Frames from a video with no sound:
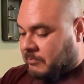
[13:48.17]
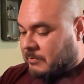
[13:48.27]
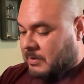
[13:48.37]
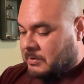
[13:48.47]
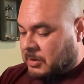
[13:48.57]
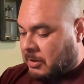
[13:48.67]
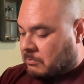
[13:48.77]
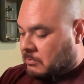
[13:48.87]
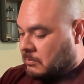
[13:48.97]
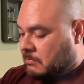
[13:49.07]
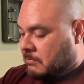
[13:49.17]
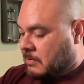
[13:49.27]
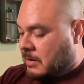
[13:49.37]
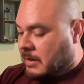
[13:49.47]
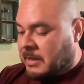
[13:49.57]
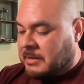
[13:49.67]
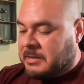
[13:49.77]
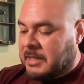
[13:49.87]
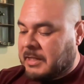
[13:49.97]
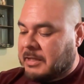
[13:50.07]
So, in
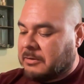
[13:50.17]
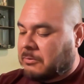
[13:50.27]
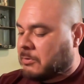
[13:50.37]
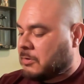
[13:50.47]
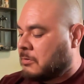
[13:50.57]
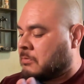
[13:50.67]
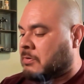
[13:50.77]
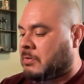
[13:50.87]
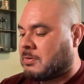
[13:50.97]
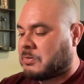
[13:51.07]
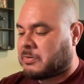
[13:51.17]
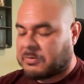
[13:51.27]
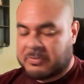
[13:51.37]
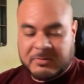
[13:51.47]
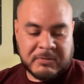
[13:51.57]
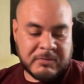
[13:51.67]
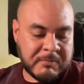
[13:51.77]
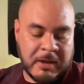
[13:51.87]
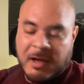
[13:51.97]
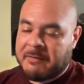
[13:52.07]
digging through my
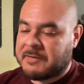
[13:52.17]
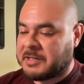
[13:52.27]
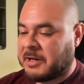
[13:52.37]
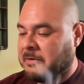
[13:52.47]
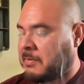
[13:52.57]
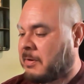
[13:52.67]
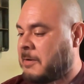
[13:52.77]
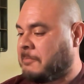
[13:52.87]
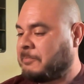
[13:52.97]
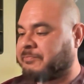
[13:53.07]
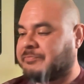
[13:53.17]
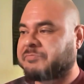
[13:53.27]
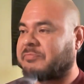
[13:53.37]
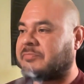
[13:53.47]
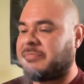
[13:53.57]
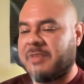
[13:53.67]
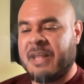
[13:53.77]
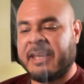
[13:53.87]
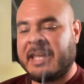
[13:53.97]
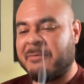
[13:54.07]
office here, I
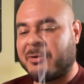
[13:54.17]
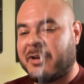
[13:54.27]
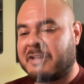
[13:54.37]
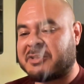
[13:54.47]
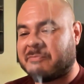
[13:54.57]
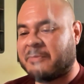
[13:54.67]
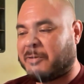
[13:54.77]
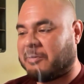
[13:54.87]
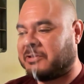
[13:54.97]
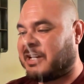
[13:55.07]
came across some old